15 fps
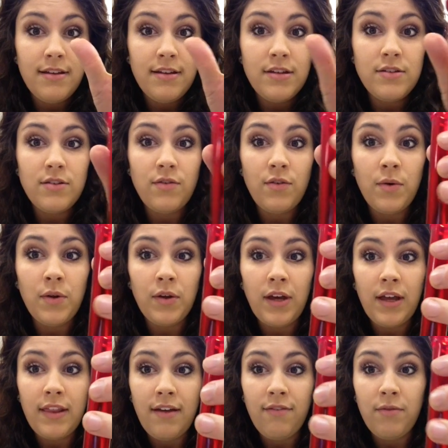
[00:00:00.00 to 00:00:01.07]
So if you want to look
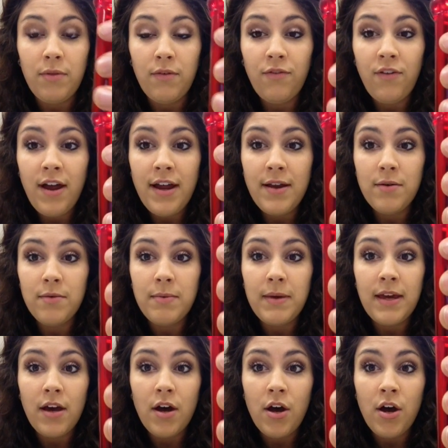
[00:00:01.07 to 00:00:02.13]
at that from the front, it would
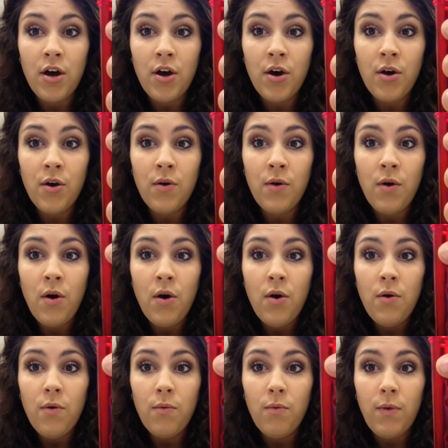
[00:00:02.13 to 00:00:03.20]
be oh,
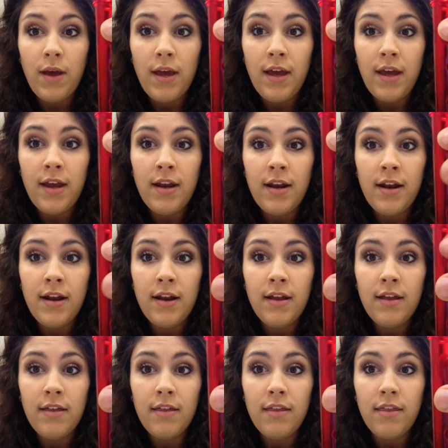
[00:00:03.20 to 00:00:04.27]
when,
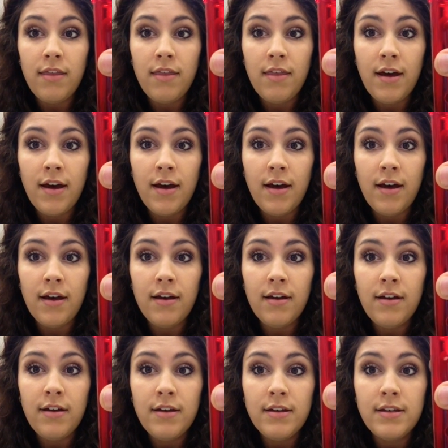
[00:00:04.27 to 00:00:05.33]
the
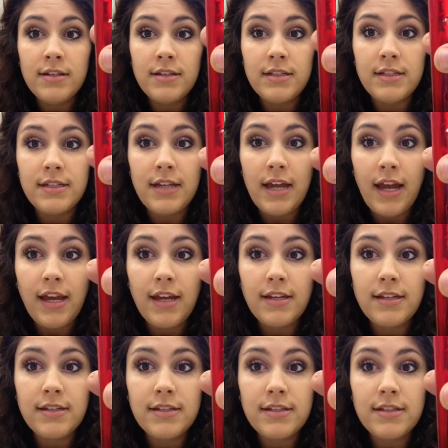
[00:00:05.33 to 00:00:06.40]

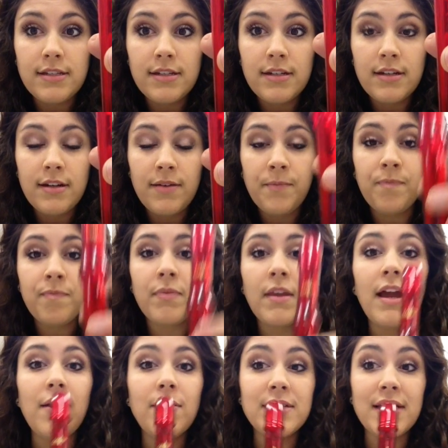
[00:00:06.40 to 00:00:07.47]
Saints.
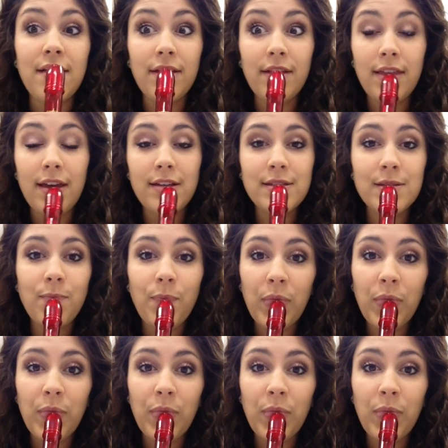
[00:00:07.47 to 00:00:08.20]
I know it sounds like this.